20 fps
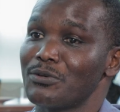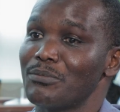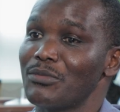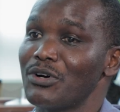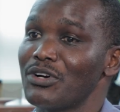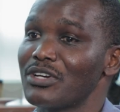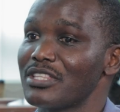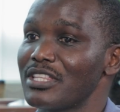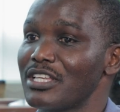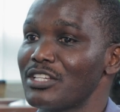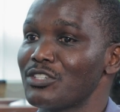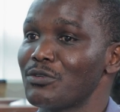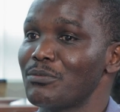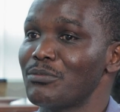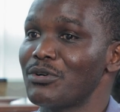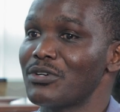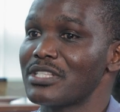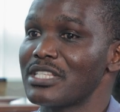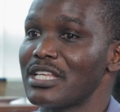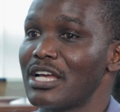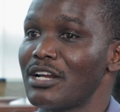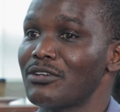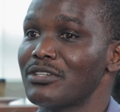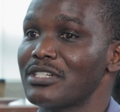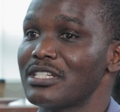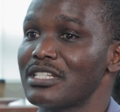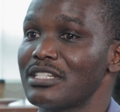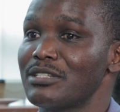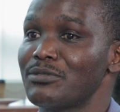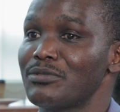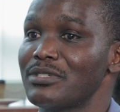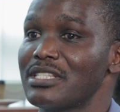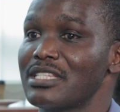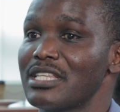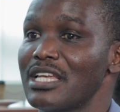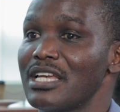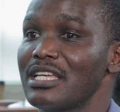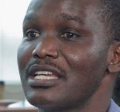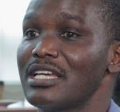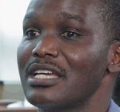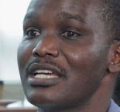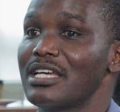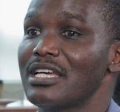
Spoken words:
to mock the shoebox a lot. He would say,